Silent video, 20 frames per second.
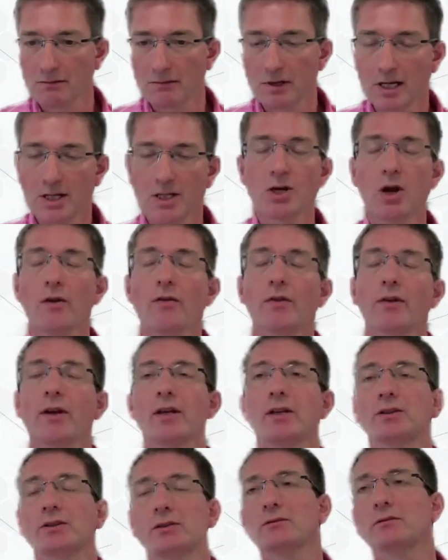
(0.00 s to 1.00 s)
it's not that
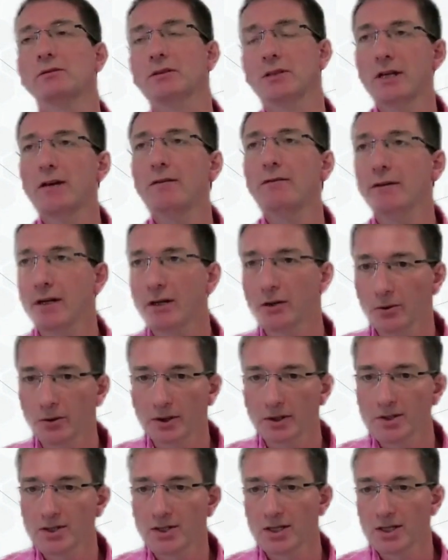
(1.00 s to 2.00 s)
it's difficult,
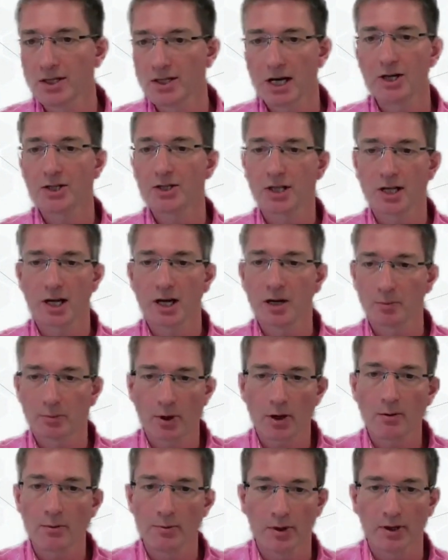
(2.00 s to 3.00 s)
it's that it's actually
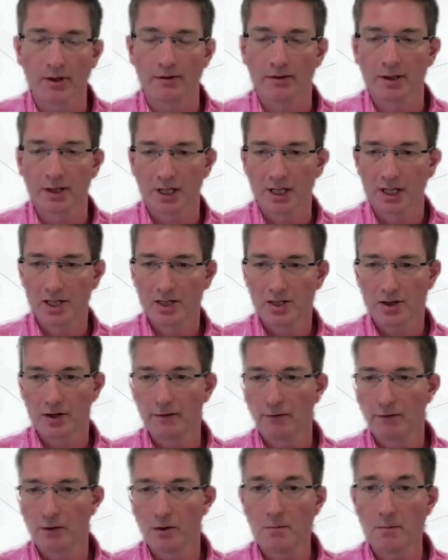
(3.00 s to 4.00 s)
inappropriate. So
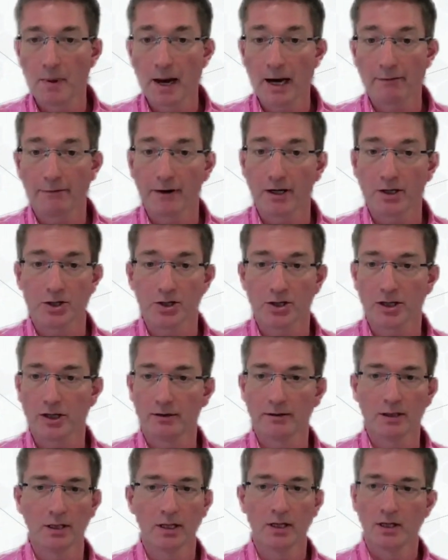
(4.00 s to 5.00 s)
if you manufacture
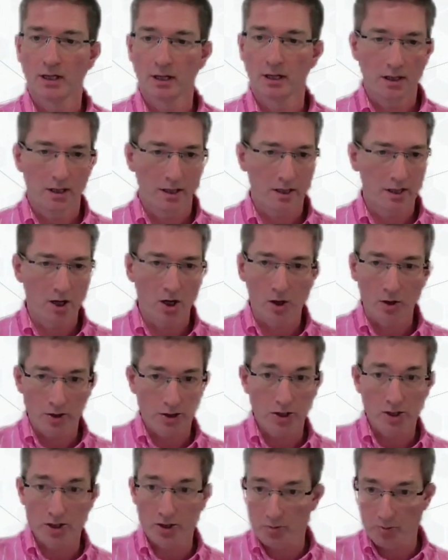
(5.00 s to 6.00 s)
an
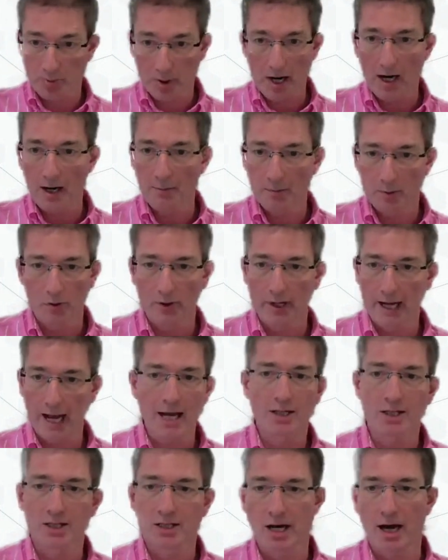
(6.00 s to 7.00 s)
oxygen pipe or
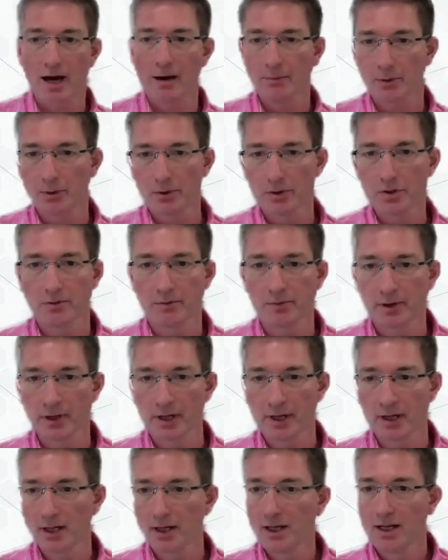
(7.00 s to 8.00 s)
gas tap or
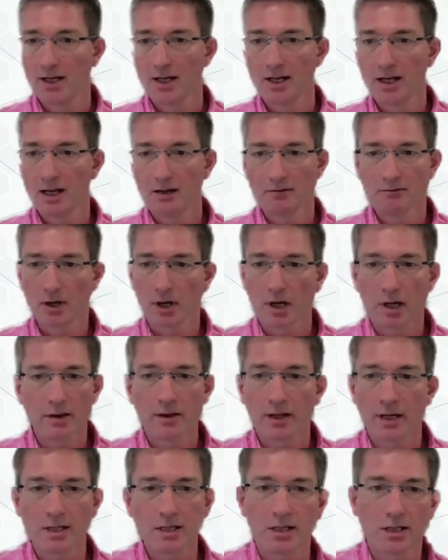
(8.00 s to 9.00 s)
something,
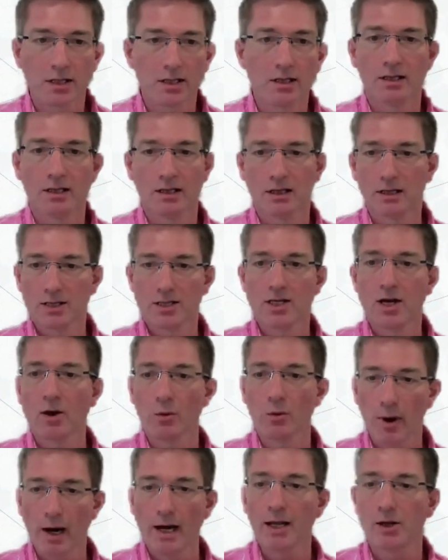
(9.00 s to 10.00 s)
there's no
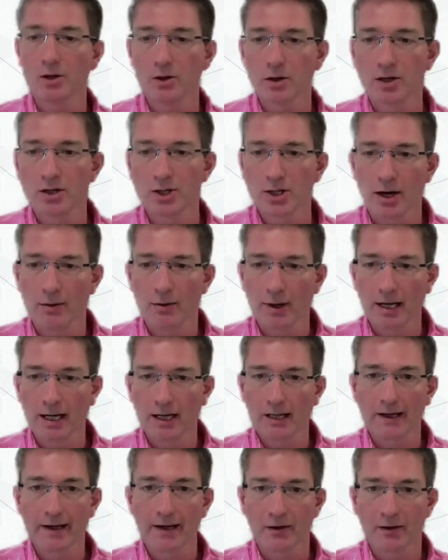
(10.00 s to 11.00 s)
way you can generate
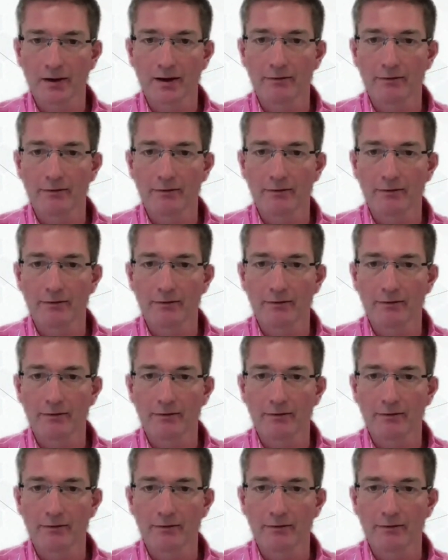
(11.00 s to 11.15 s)
clinical